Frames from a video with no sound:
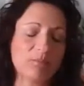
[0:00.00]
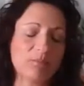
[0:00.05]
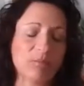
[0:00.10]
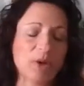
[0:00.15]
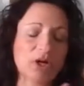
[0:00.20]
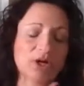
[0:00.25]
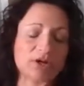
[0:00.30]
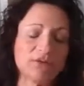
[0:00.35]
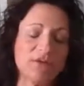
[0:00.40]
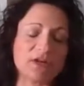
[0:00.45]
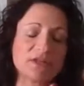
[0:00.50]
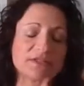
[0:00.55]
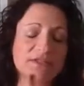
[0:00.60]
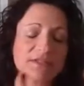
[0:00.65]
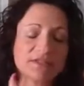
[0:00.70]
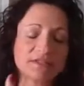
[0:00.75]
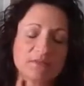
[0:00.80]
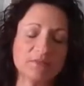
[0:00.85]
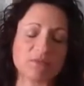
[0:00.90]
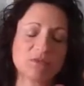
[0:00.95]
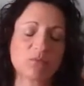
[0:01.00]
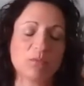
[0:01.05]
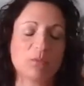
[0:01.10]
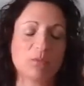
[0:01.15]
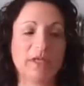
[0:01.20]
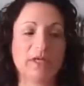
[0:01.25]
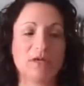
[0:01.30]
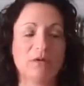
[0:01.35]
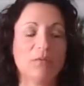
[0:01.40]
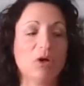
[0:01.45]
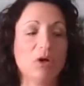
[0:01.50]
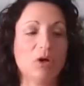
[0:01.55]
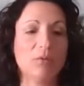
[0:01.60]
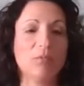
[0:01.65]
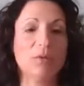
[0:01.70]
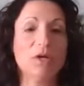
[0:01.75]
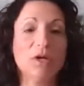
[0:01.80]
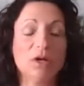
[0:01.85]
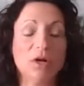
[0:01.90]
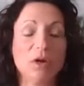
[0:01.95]
part of our system is when we come
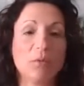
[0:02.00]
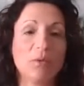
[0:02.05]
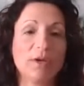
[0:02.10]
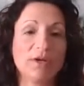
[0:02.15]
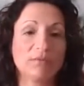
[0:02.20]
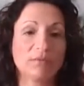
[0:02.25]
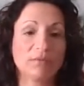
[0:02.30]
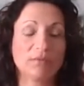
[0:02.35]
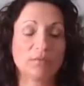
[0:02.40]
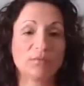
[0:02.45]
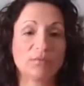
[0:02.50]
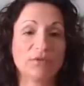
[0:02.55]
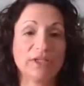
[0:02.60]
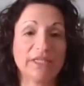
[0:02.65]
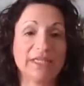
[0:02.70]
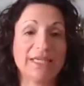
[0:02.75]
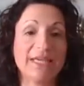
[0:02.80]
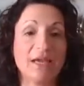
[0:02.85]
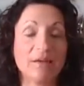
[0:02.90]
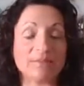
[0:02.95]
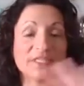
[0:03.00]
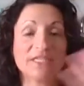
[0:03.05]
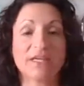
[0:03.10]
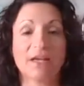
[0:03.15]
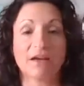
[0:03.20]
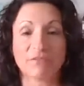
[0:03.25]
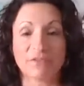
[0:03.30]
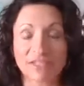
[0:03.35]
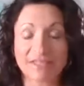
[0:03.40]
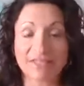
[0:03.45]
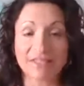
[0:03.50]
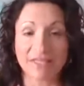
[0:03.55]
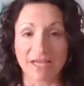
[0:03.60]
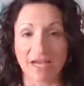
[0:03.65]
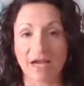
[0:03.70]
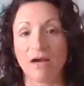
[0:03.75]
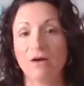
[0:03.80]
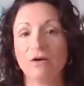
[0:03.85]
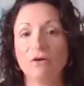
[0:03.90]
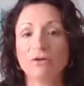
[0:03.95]
home, we really empty everything
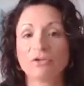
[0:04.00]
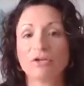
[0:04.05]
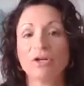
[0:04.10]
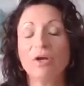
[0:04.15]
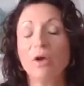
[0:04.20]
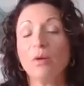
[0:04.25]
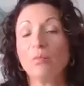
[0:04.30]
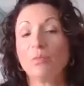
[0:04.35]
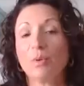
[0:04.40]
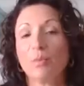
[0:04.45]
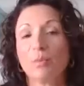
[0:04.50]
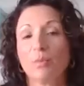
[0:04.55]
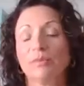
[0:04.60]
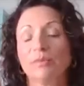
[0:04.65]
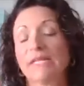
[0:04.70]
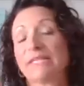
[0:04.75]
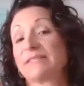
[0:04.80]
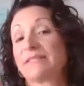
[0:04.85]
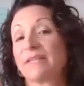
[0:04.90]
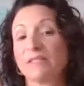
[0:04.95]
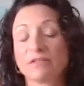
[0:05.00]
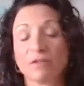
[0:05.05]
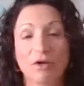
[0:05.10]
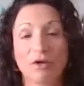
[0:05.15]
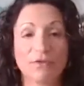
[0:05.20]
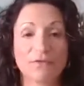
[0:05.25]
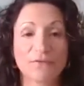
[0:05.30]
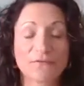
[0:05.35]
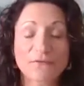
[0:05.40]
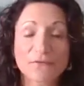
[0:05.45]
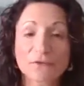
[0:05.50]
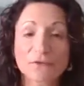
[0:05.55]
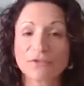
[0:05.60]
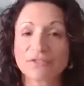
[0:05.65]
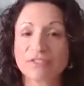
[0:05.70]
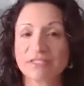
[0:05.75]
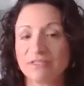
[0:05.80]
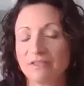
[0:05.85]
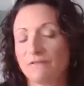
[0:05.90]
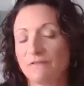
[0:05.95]
out. But let's say it's all the
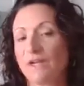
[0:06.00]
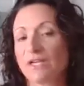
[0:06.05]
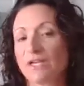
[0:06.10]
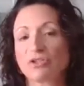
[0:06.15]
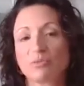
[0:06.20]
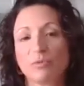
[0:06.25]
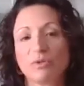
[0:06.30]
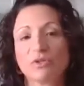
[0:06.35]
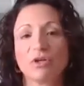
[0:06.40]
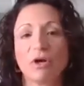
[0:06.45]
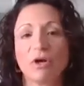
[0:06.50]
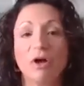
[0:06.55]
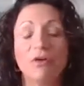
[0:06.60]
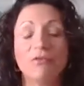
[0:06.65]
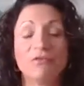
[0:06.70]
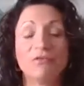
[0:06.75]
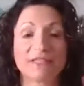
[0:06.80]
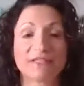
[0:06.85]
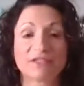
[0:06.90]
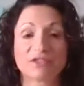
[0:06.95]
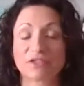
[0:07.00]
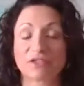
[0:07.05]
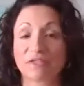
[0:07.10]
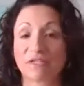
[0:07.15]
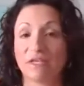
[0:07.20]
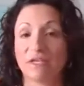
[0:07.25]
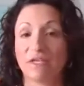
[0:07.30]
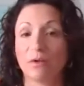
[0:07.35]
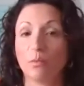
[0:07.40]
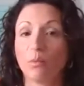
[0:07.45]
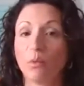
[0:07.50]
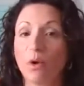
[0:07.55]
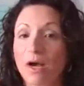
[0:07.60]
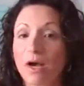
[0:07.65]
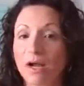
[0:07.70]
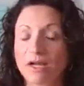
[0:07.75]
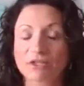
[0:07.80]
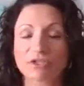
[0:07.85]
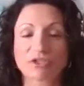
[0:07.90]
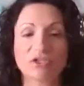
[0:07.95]
fruits and the vegetables, all of that's just getting
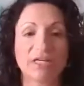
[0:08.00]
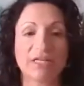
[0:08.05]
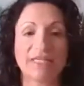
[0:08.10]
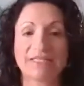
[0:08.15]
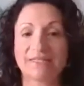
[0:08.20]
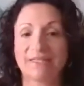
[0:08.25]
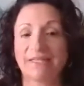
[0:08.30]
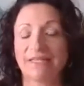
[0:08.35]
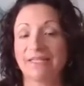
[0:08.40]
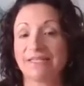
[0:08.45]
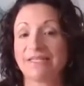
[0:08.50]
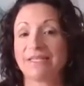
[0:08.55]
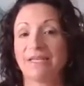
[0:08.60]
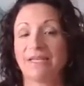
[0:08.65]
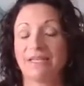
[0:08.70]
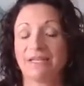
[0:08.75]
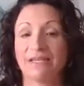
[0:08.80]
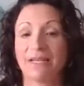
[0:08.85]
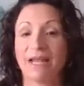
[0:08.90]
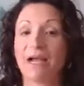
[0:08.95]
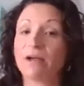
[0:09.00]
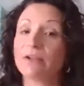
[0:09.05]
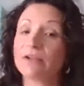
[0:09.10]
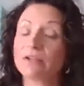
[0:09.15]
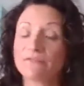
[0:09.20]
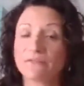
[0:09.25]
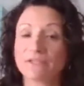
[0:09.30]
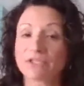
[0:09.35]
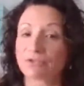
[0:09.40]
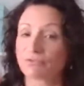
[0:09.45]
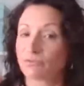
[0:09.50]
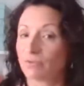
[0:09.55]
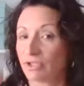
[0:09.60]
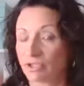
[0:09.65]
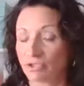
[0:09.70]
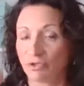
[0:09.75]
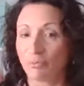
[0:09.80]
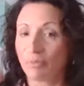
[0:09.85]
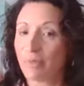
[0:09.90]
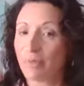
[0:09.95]
washed. It's getting taken out of its
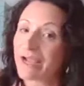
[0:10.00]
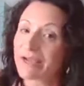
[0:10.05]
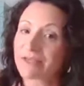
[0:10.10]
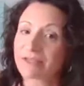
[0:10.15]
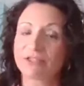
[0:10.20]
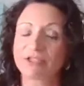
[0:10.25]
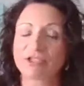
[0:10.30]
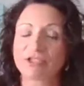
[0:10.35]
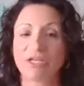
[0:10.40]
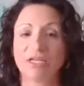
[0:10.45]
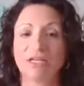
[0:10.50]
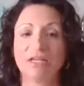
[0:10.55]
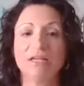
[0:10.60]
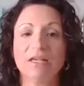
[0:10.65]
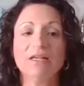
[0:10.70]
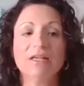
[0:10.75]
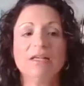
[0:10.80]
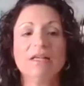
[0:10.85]
original packaging